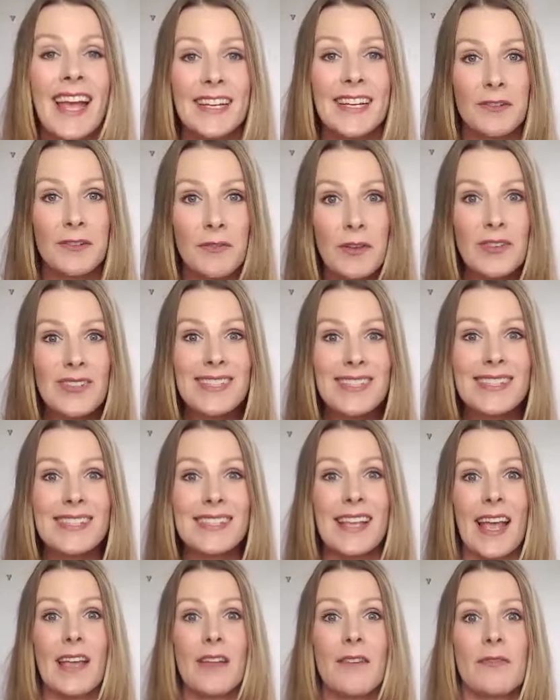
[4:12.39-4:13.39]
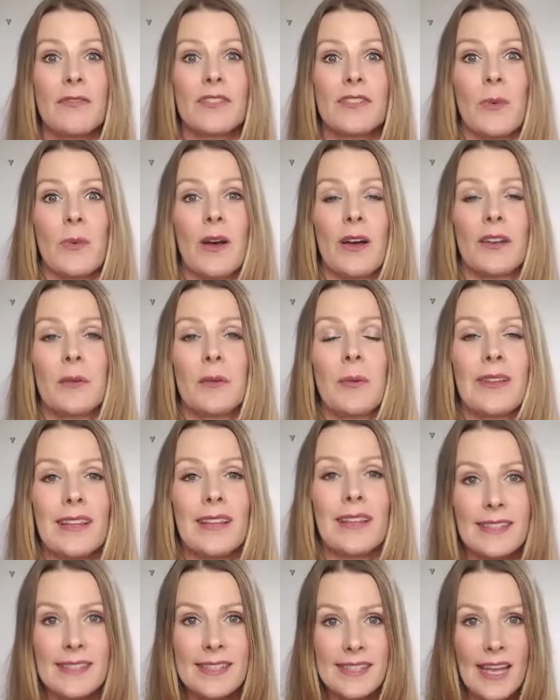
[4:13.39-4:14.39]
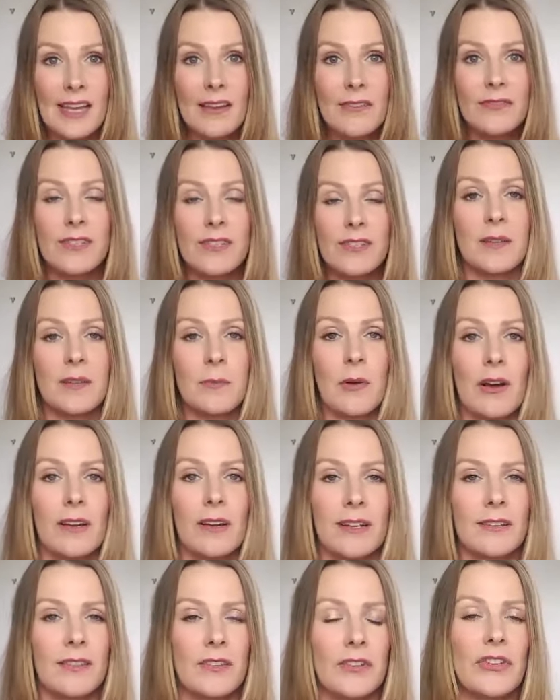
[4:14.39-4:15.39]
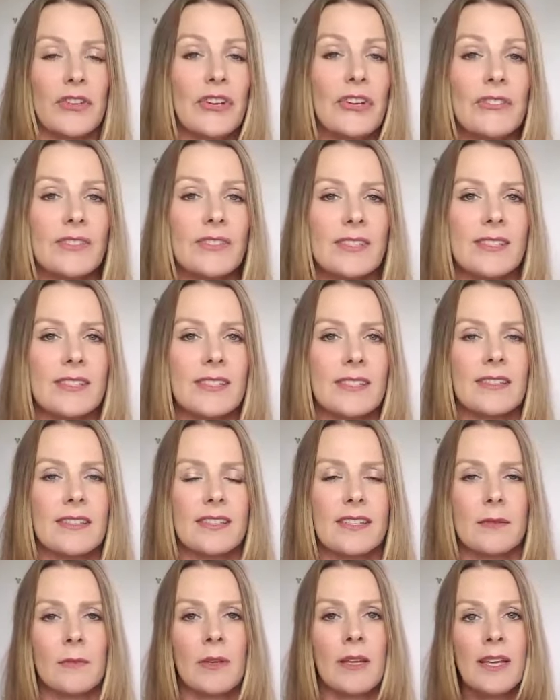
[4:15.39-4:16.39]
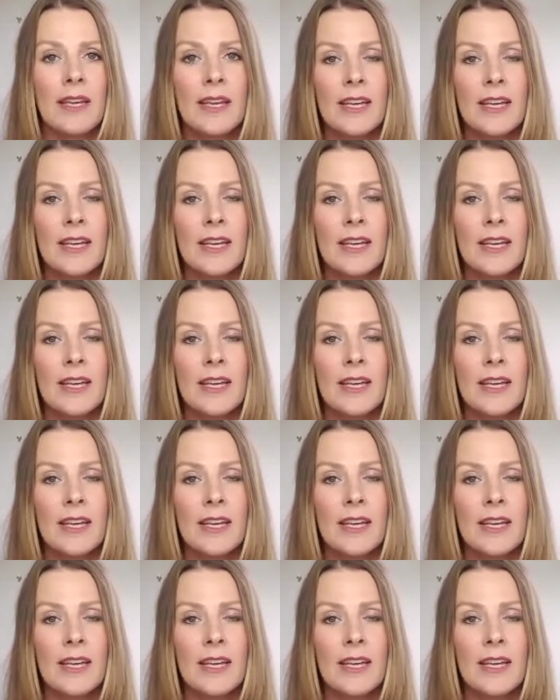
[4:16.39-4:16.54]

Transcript: to feel safe as well, to bring that safety in the body and the nervous system